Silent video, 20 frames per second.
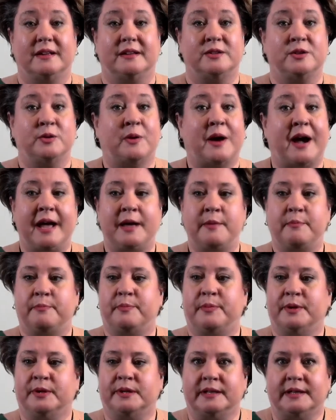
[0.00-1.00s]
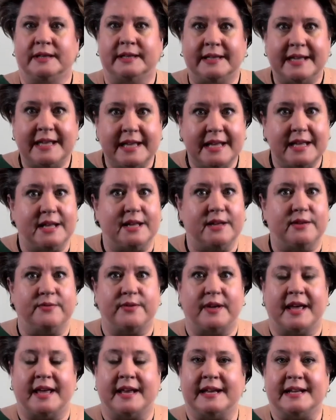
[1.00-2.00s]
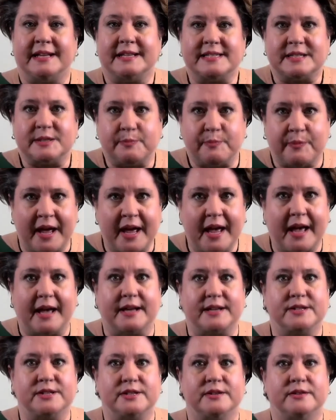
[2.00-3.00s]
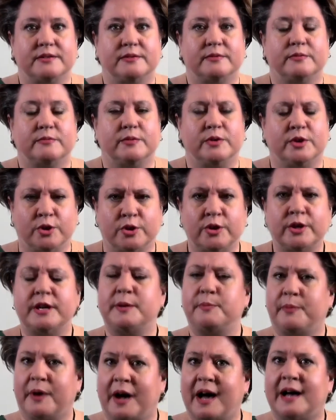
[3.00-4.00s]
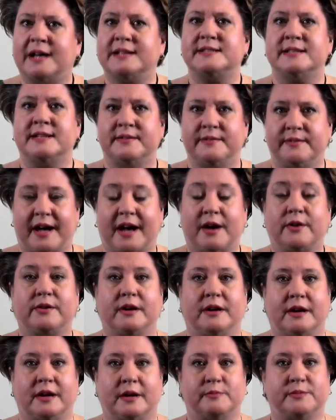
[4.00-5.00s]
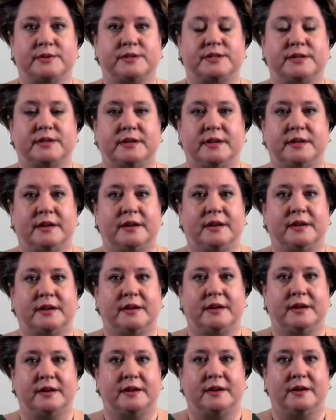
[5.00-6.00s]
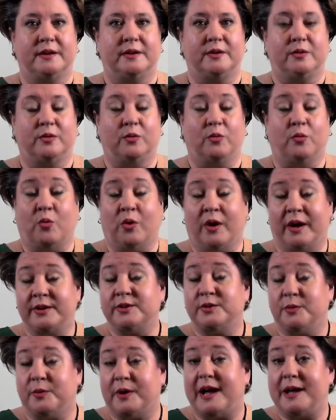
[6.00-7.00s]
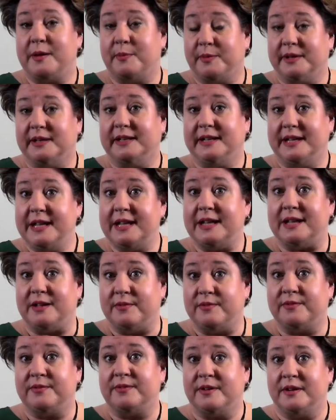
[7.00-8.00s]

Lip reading: Do I believe and expect good, positive outcomes? What do I believe?